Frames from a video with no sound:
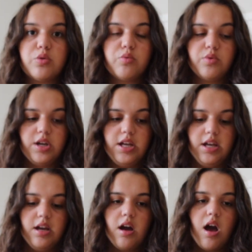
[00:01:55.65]

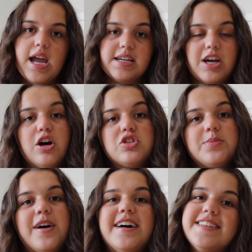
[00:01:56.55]
III, and I also
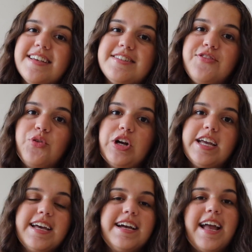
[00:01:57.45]
bought a 64
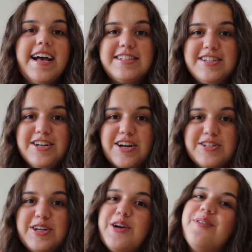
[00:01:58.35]
gig SD card
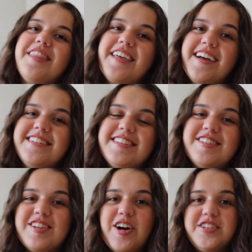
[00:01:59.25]
to go with it,
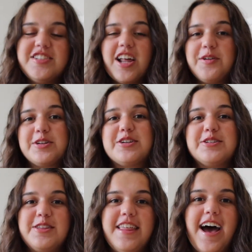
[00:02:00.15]
so I just thought I would
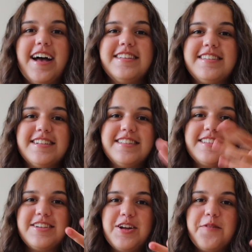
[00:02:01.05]
include that
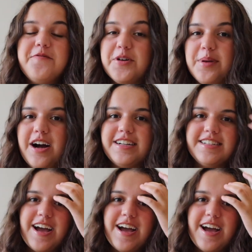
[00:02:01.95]
since, you know, I'm filming on it